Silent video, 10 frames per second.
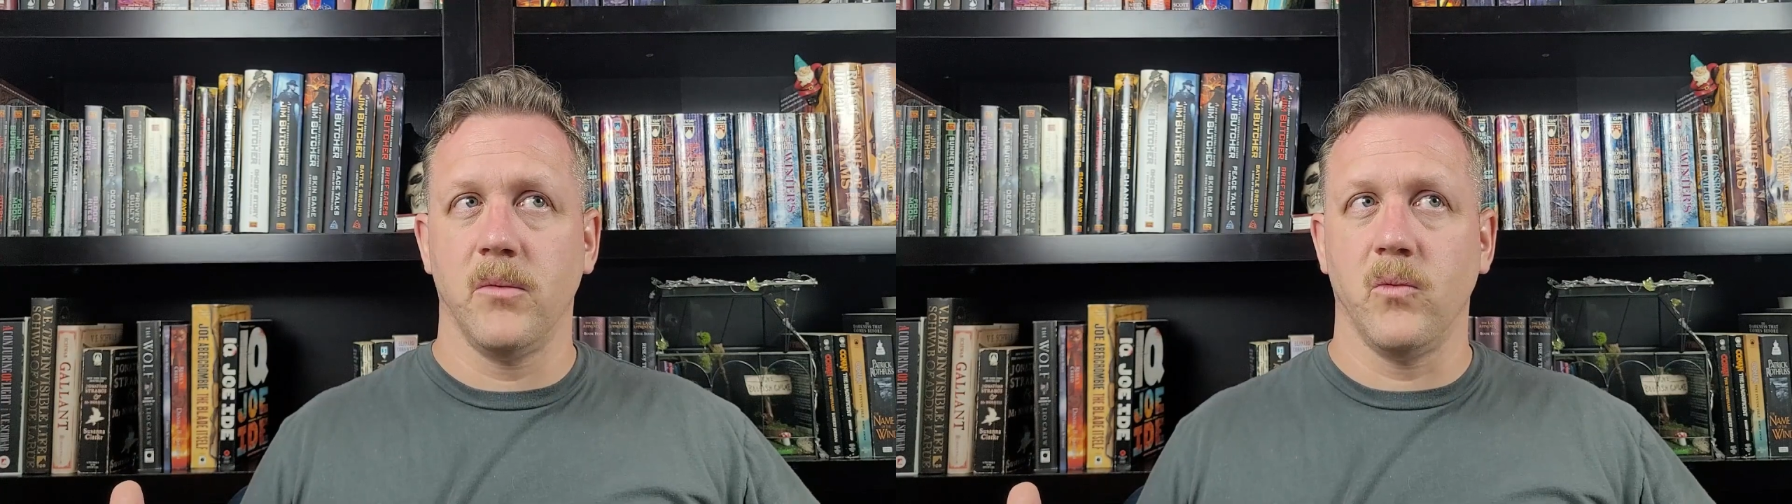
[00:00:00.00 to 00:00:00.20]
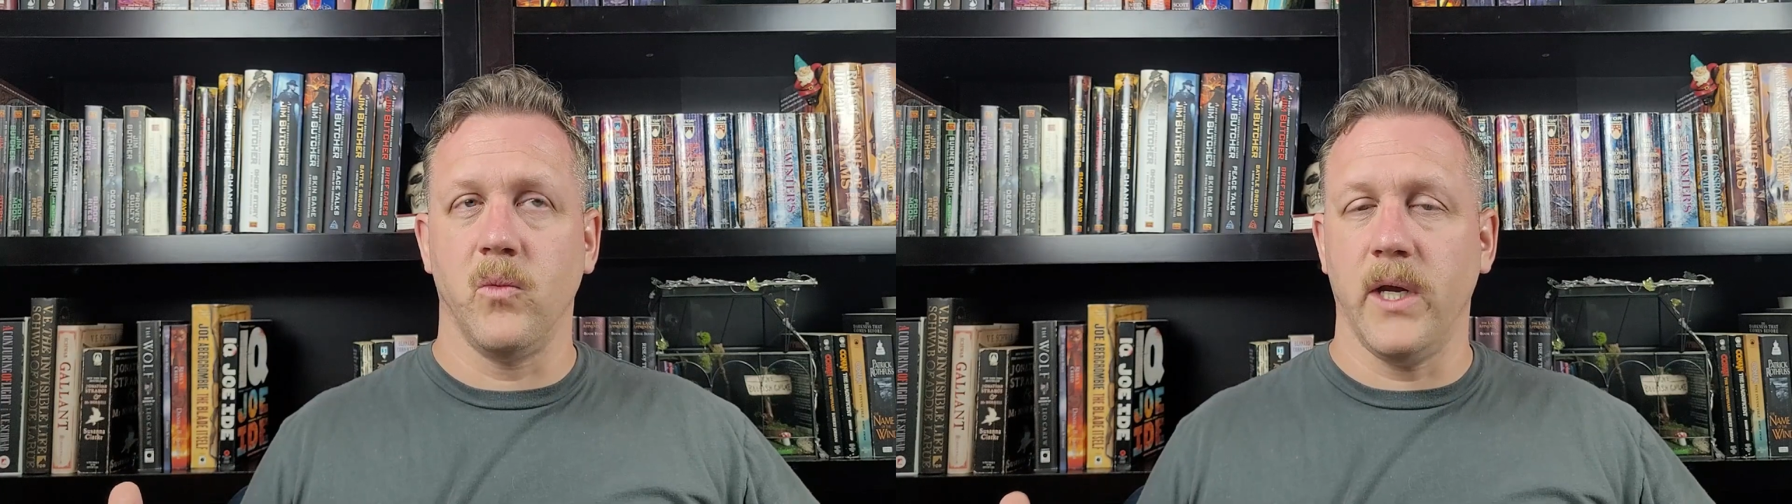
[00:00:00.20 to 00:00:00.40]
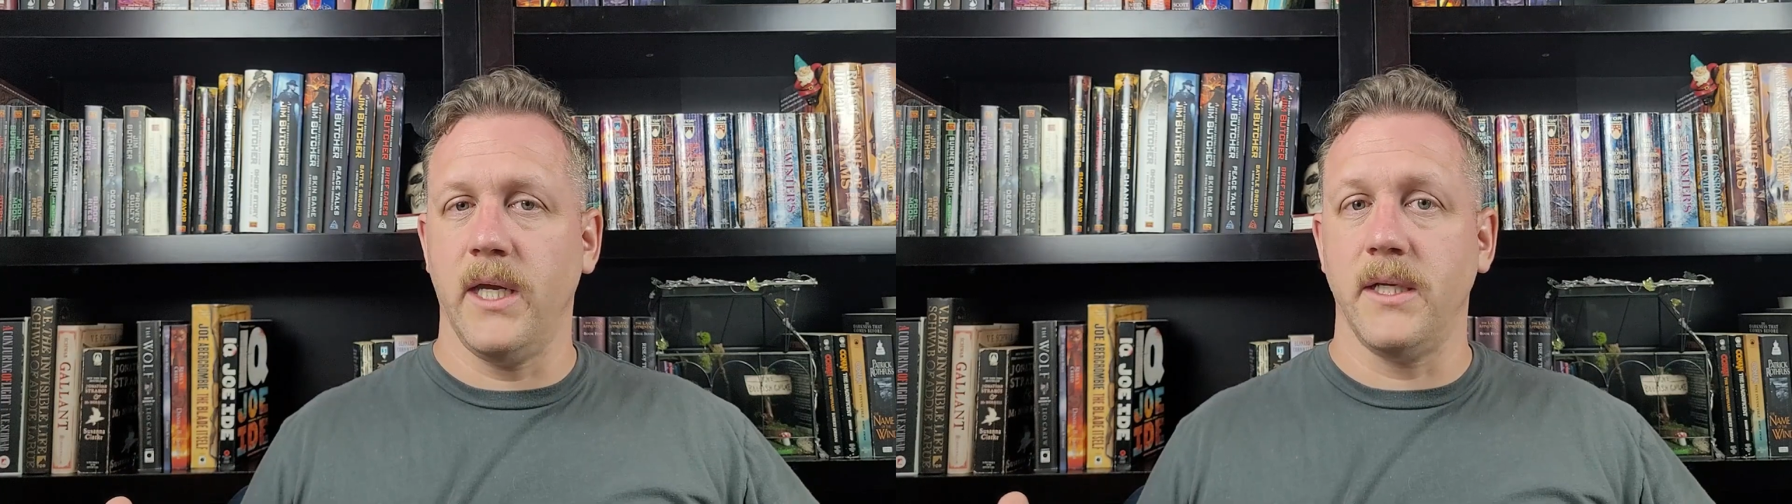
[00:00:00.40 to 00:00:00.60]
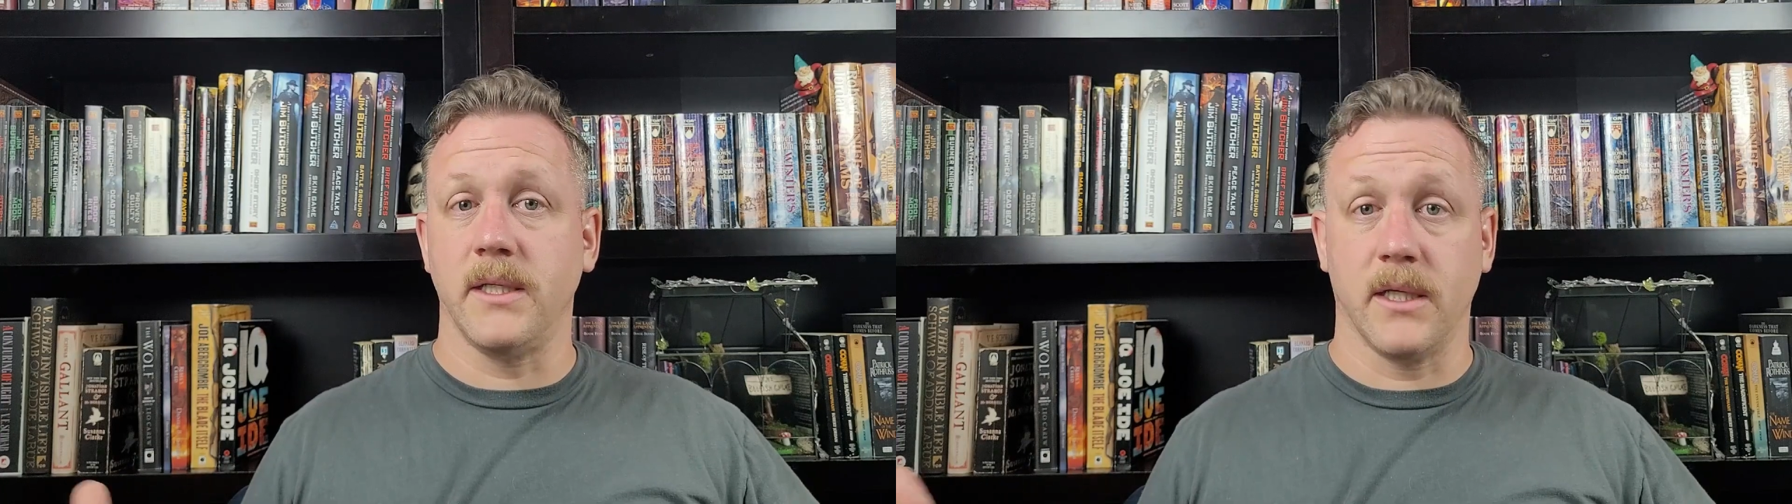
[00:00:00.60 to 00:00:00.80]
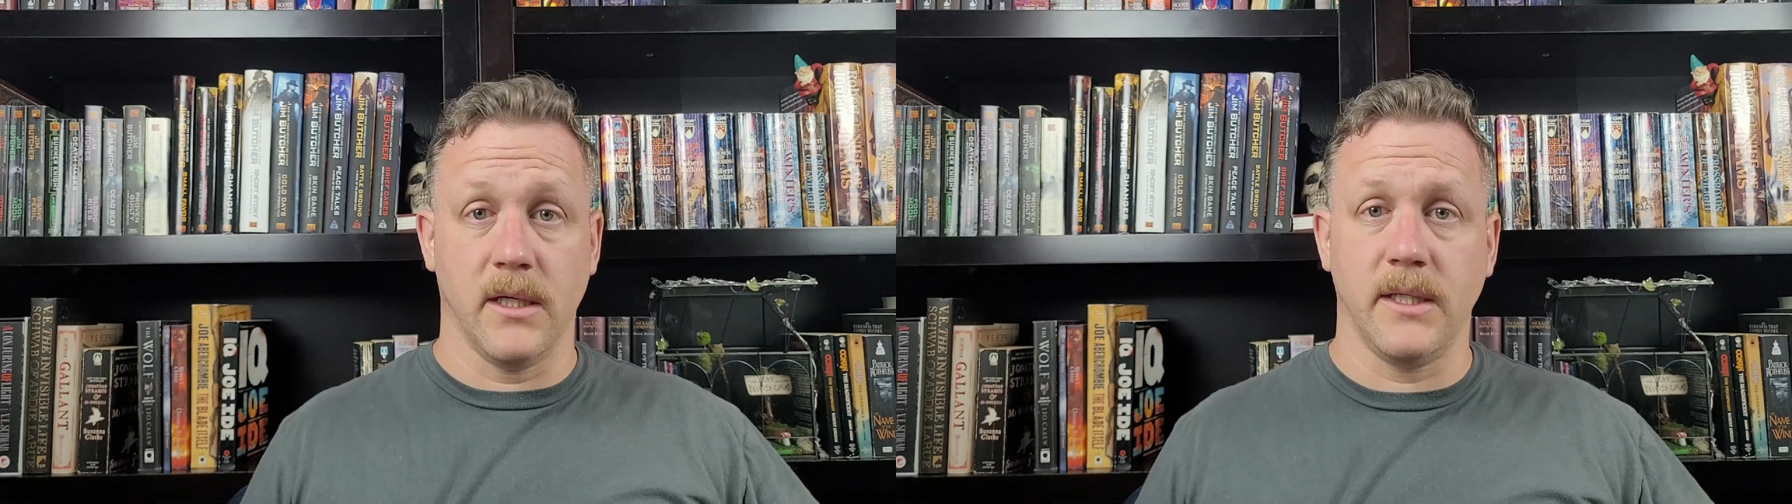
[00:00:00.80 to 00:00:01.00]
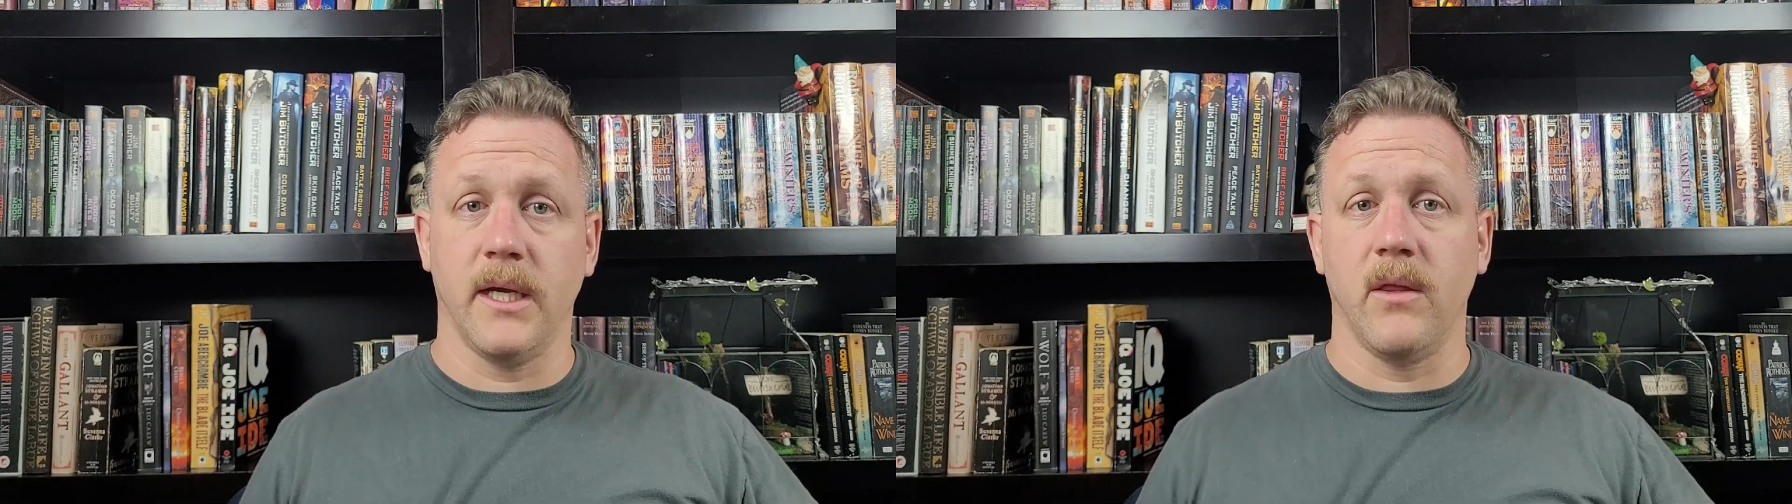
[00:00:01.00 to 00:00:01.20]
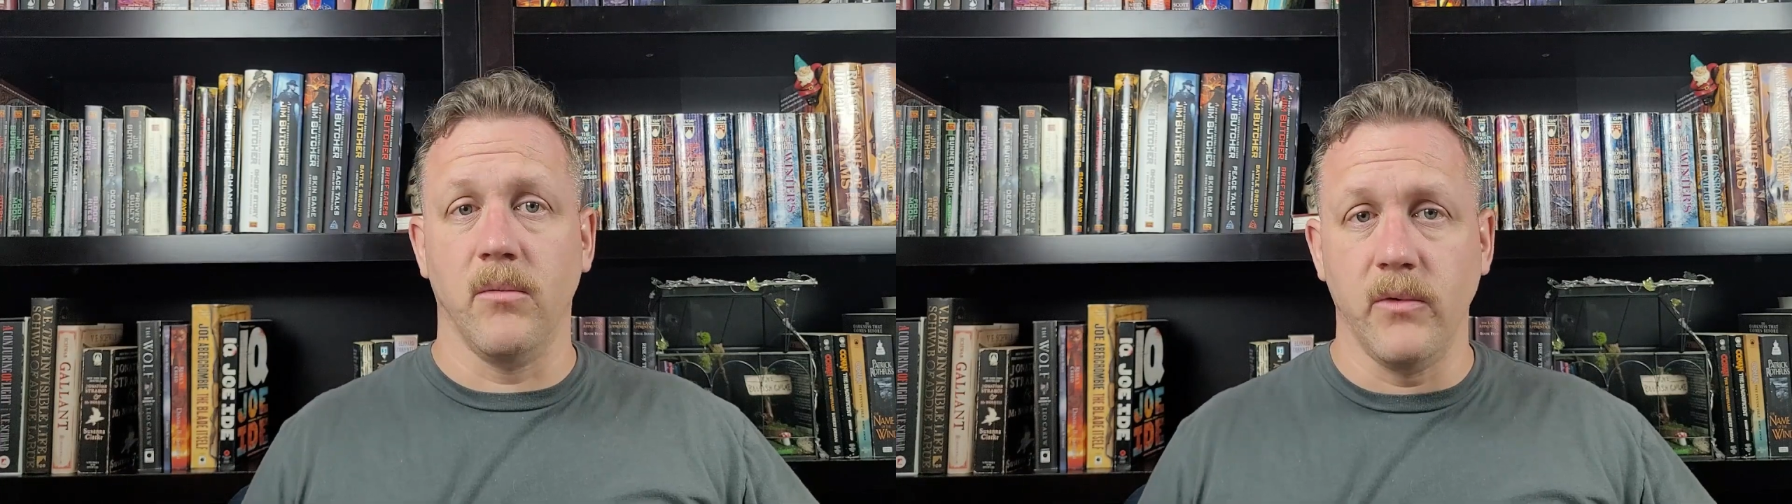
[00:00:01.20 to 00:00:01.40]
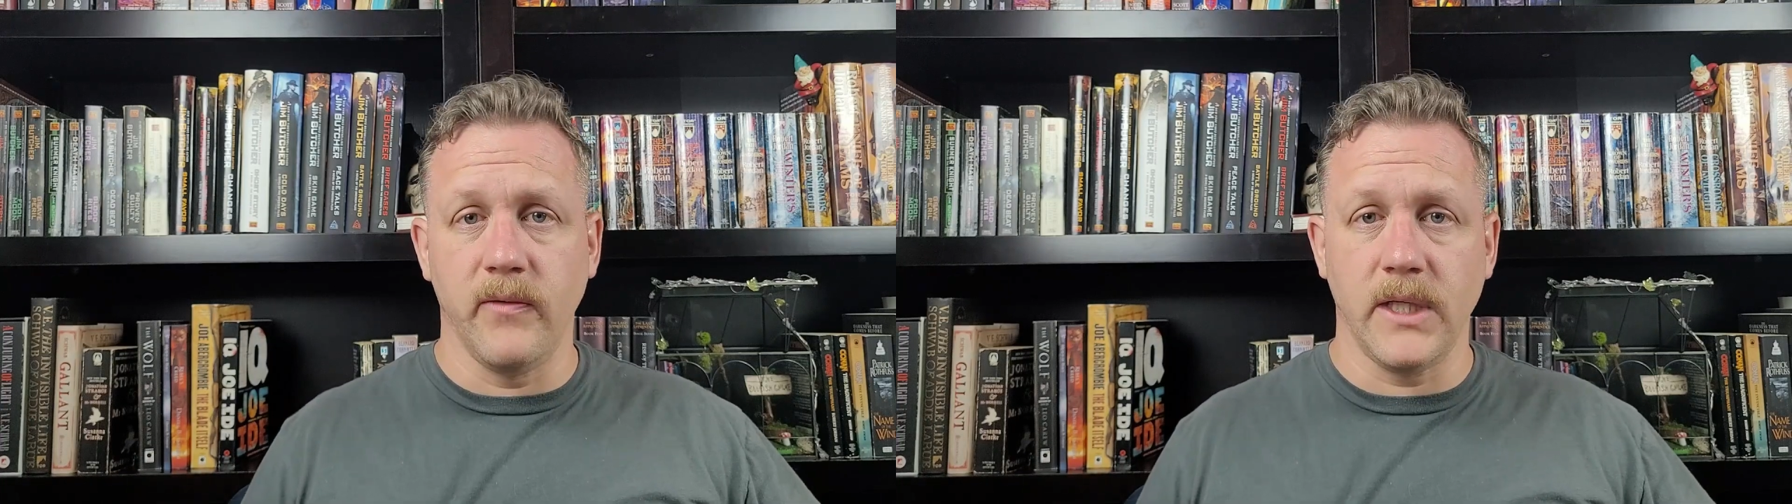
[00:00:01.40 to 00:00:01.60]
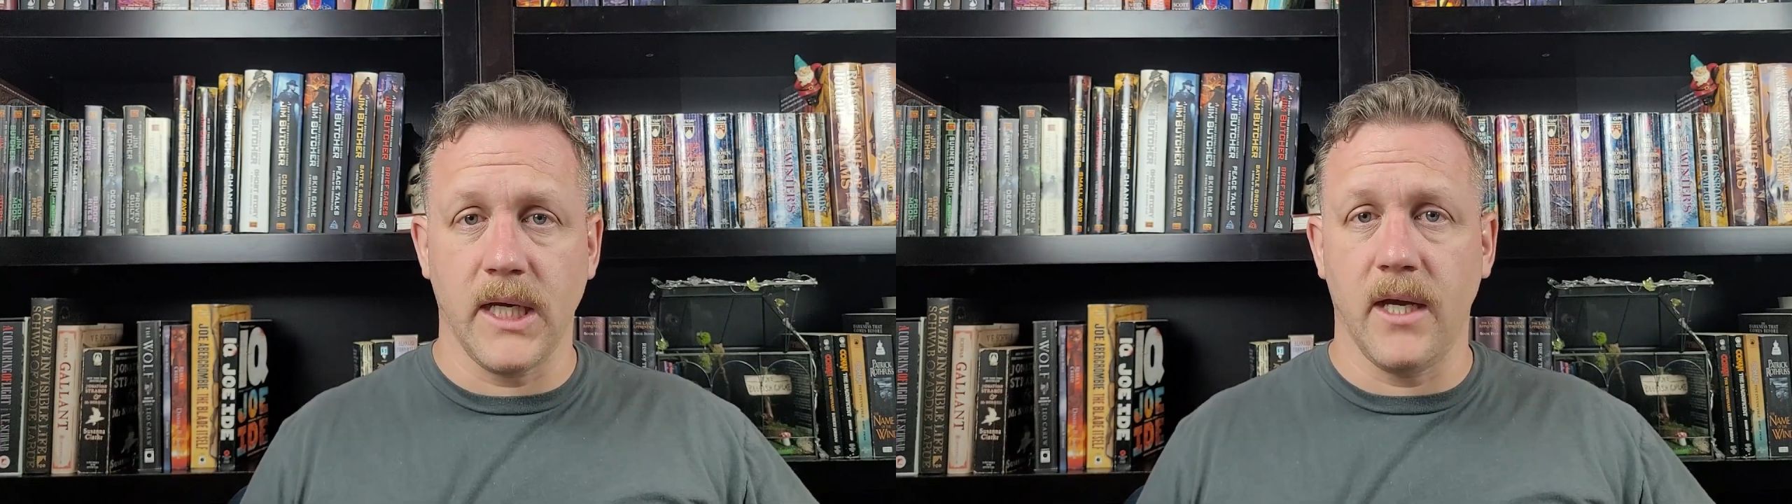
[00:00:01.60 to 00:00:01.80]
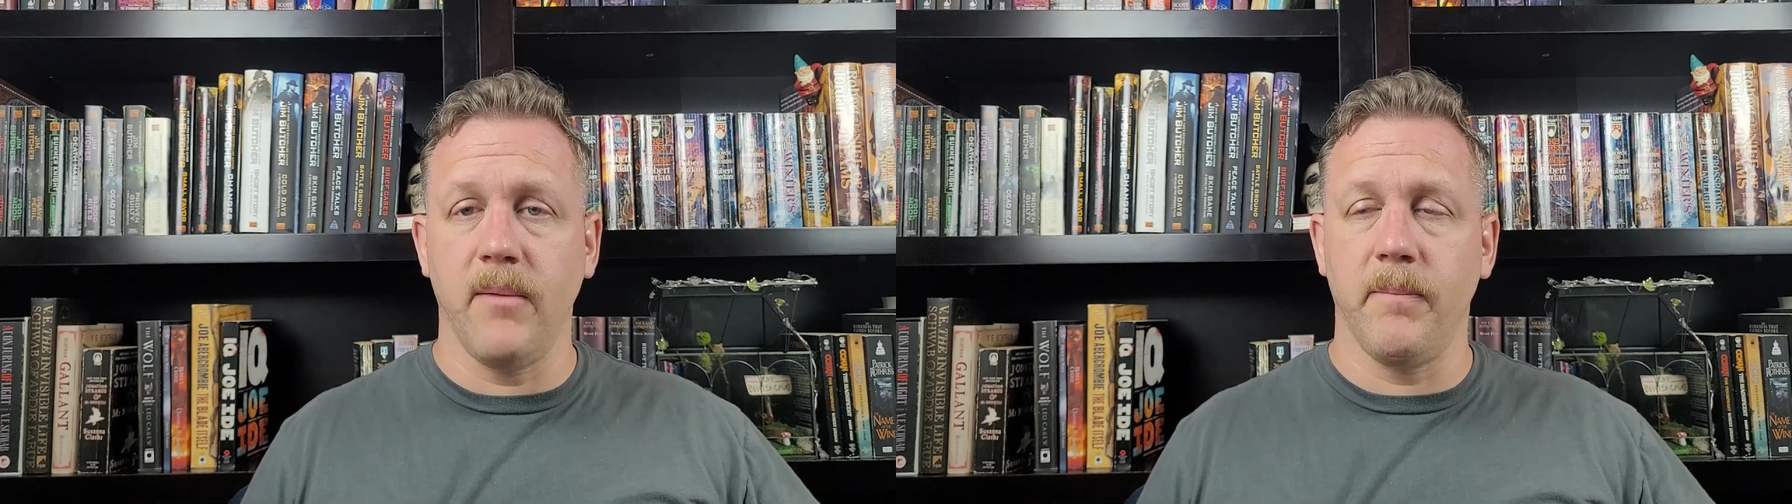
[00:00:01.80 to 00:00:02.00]
way to cut down the movie
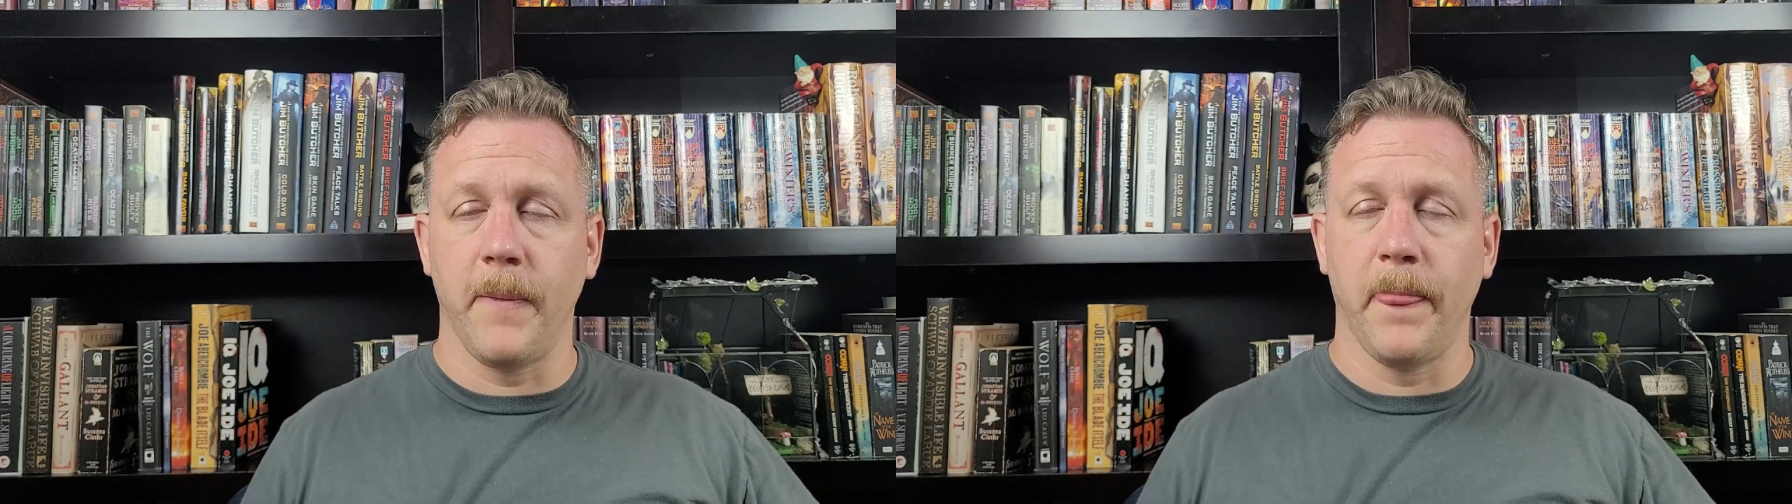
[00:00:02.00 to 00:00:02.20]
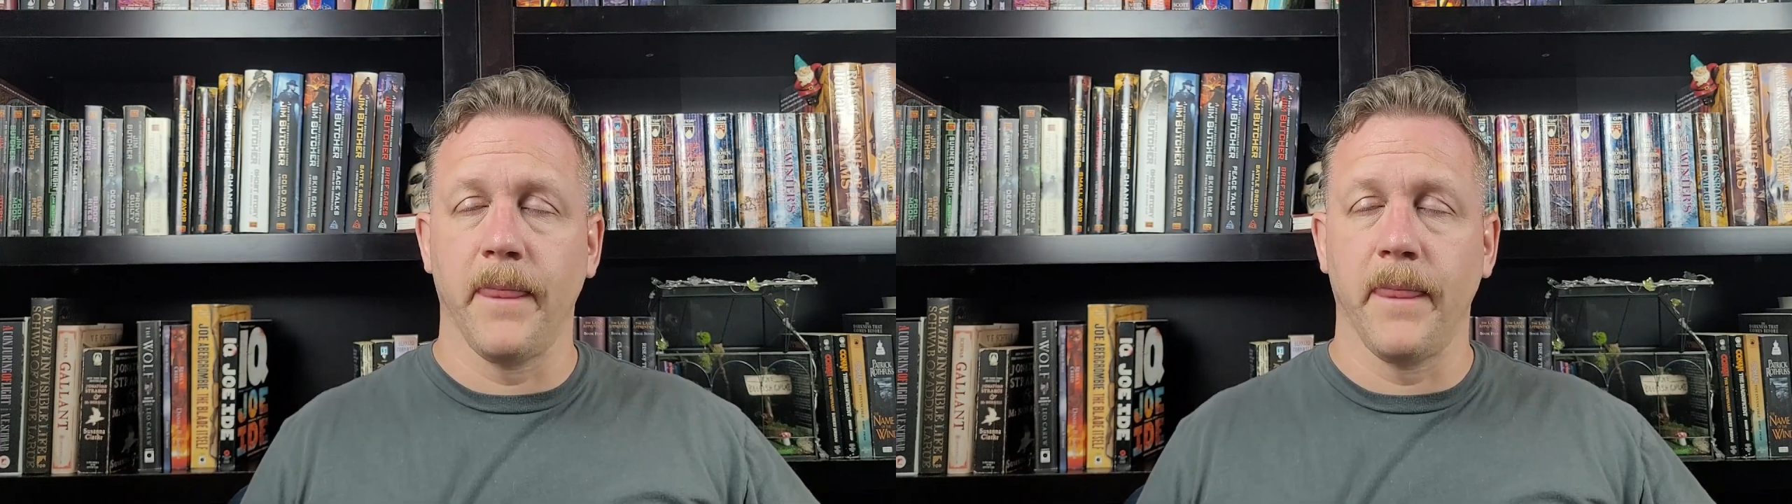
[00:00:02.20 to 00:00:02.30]
time.